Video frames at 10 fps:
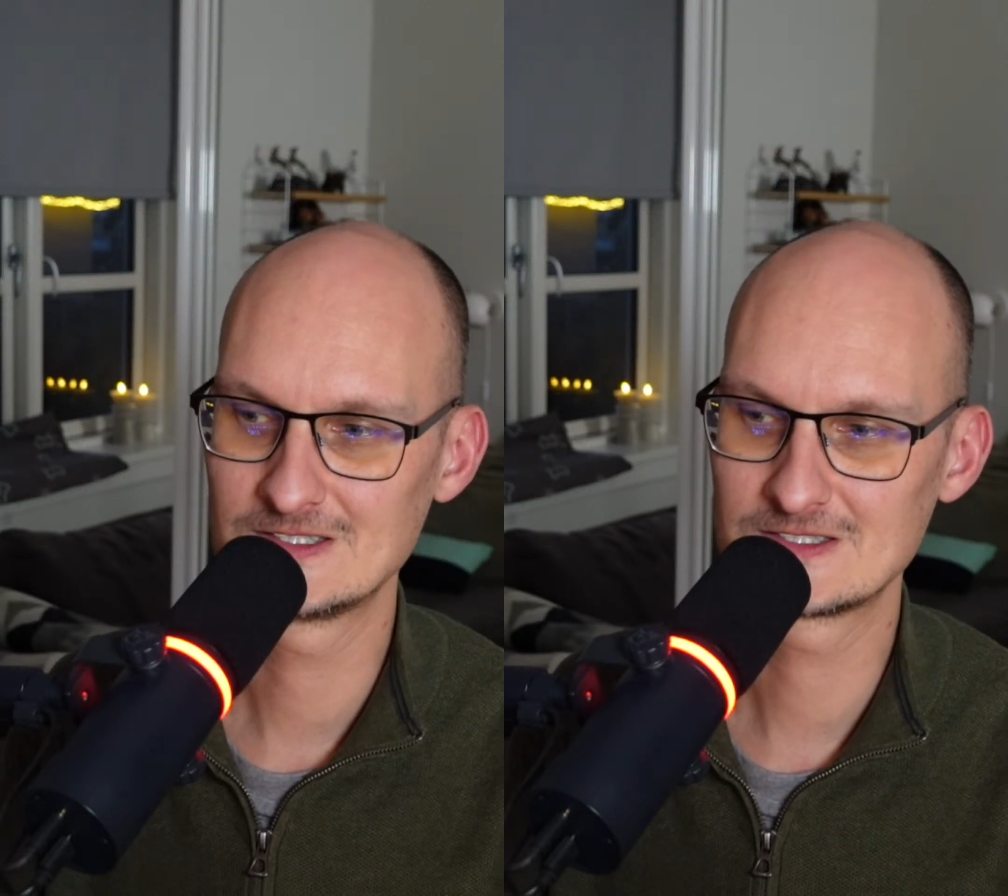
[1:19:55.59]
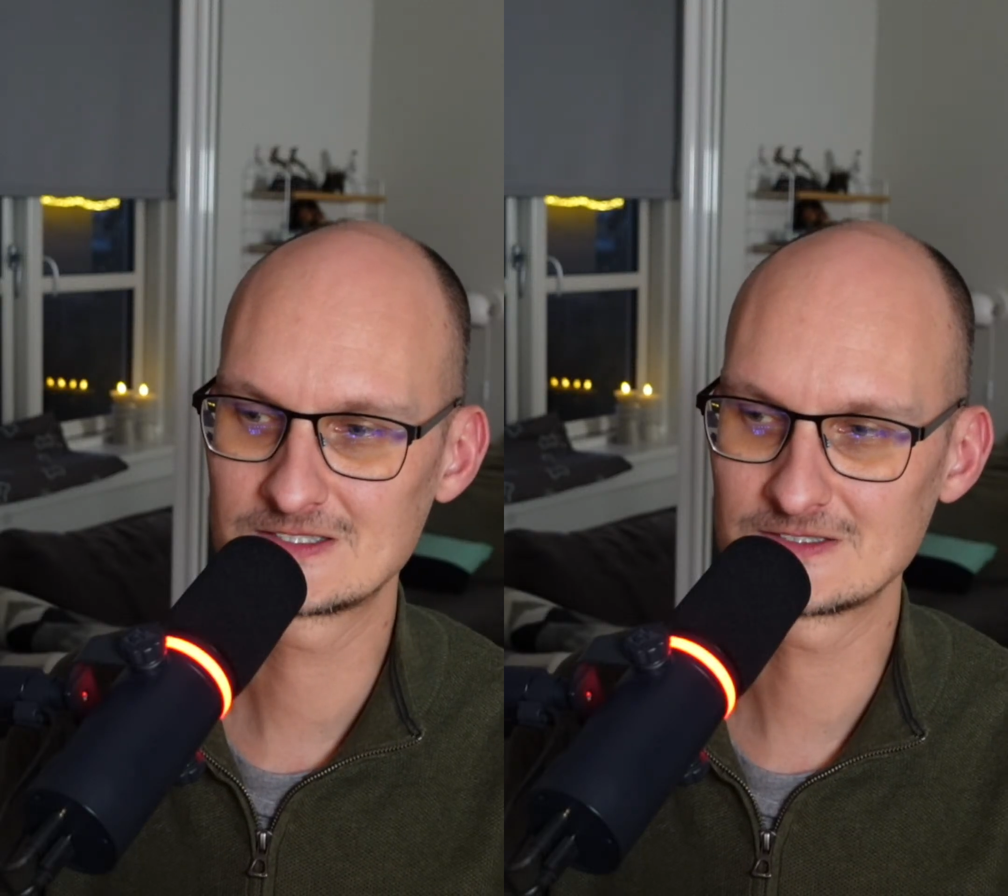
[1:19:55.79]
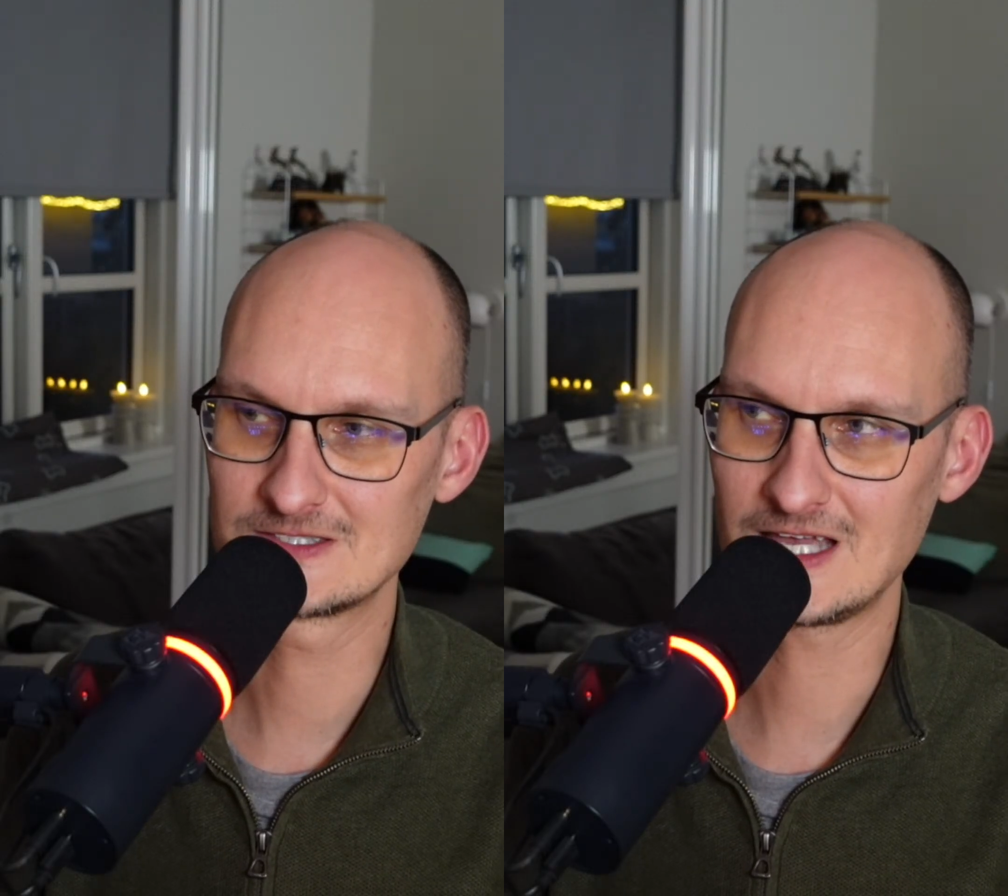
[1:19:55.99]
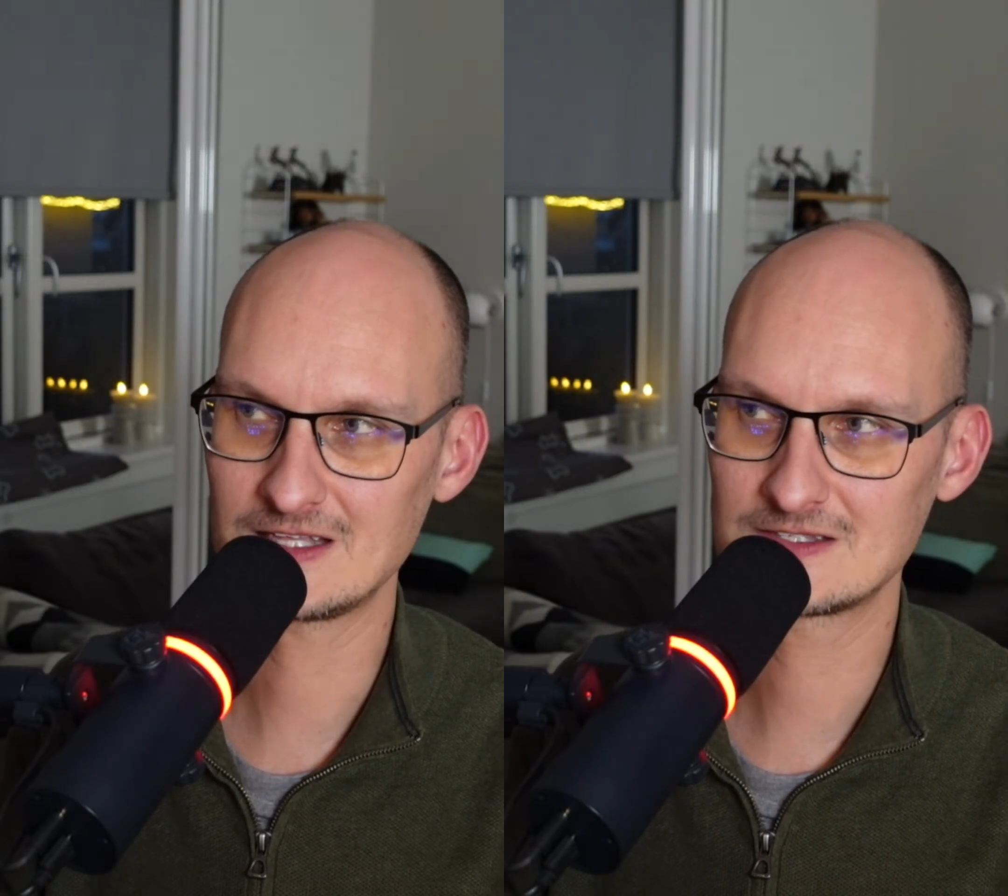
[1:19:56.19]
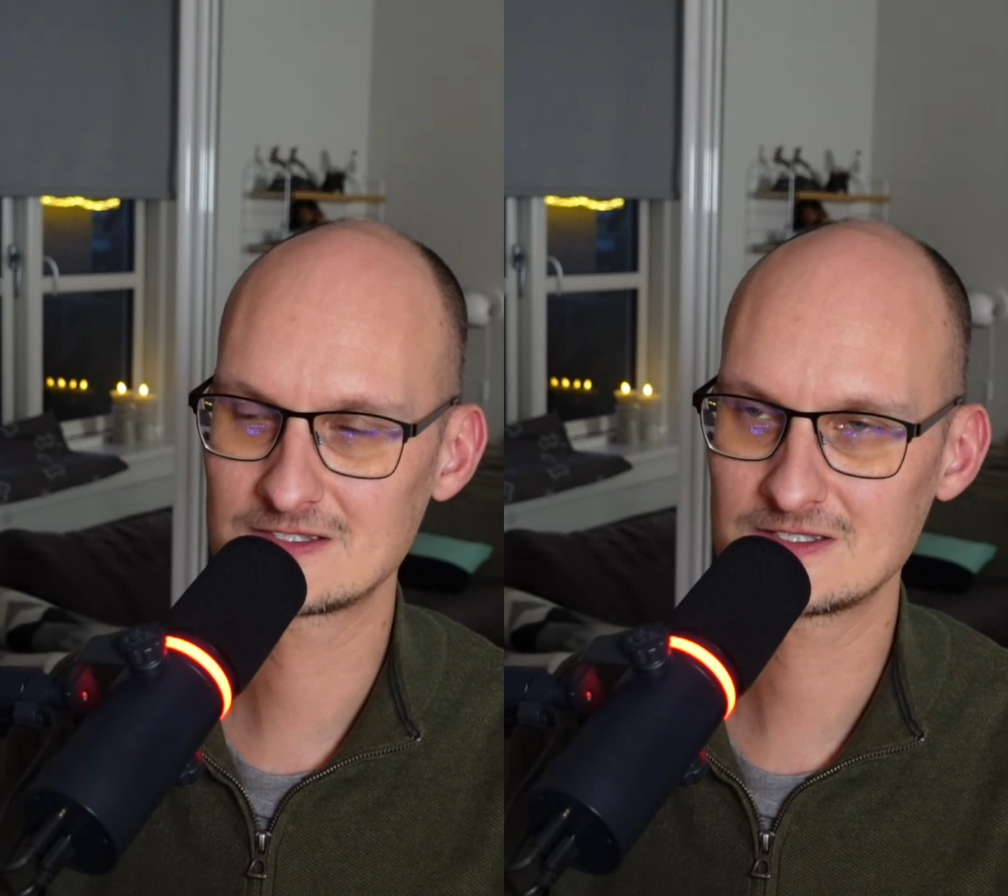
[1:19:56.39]
So
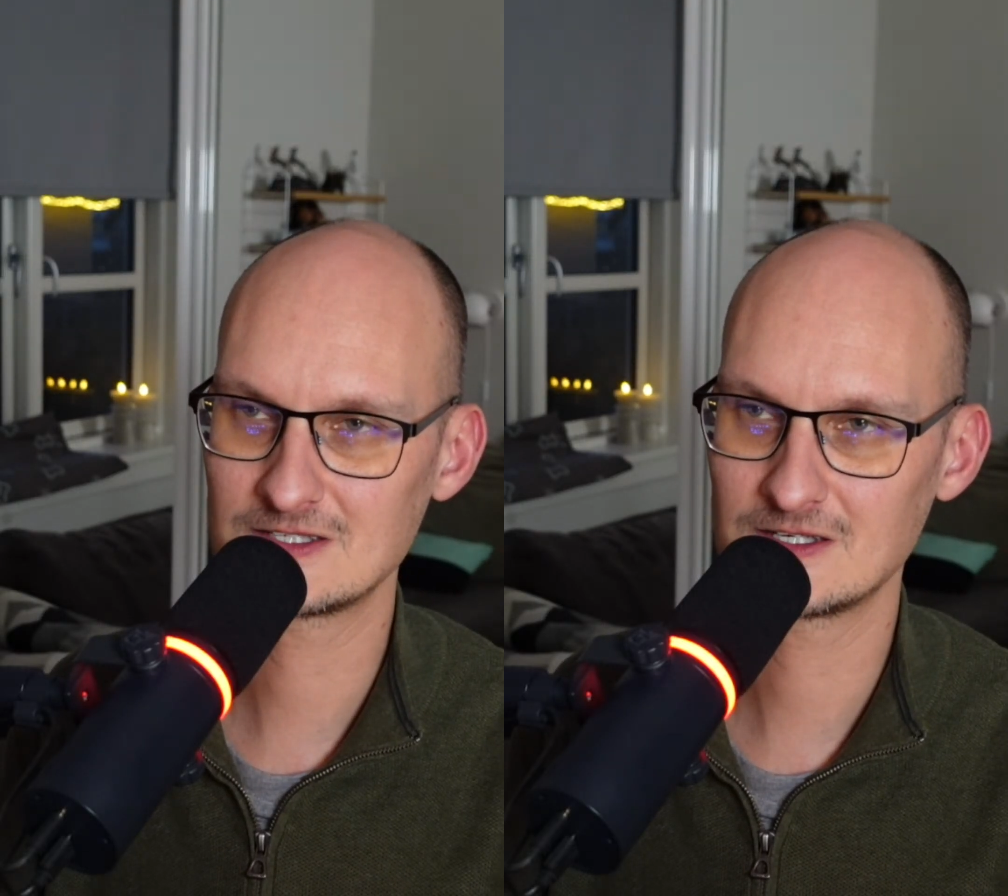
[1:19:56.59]
that's